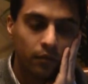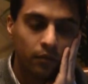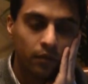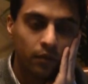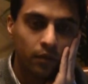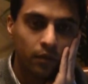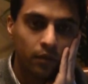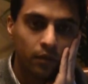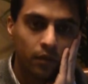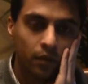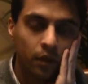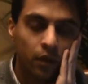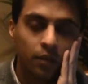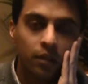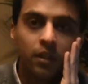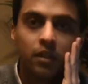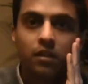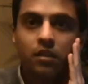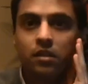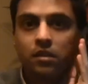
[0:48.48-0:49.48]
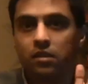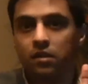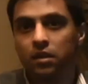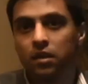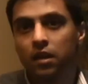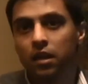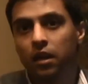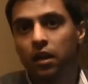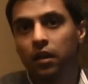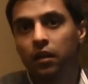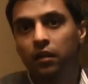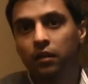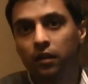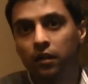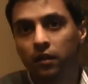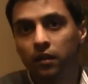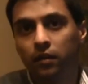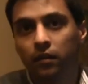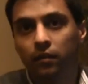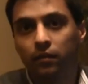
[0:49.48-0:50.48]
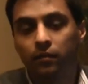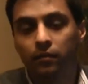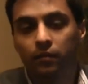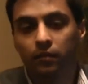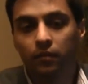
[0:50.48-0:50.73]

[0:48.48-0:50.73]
the authenticity and the